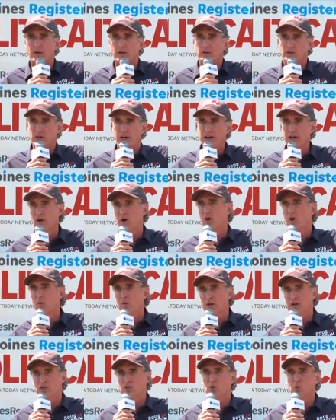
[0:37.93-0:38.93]
China
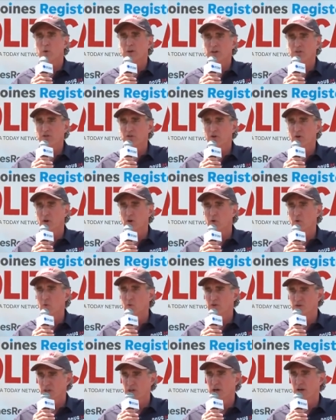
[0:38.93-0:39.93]
already two weeks ago
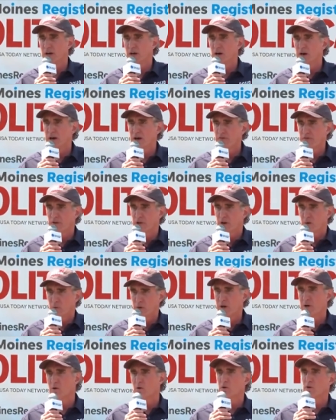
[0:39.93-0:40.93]
was cutting off
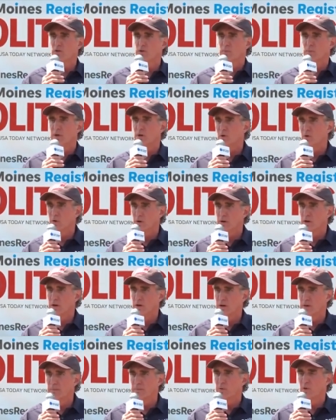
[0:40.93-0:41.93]
rare earth mineral
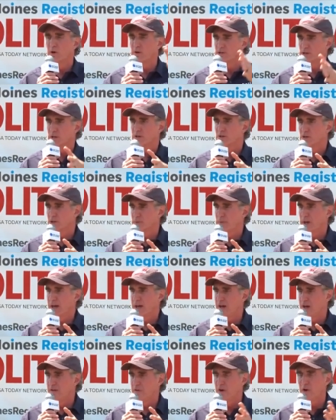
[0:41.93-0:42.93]
imports into
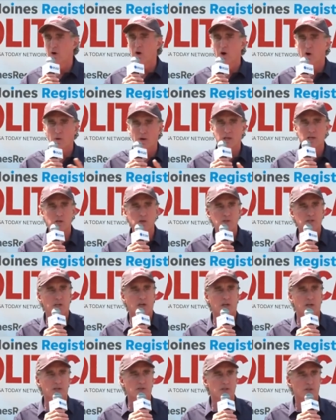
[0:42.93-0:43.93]
Japan. They're already
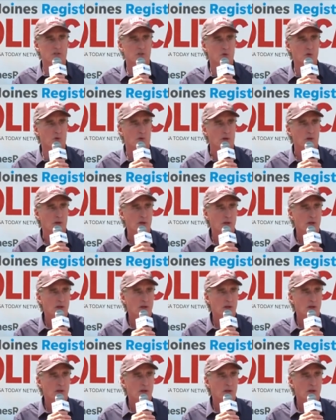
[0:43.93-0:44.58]
using it as a tool.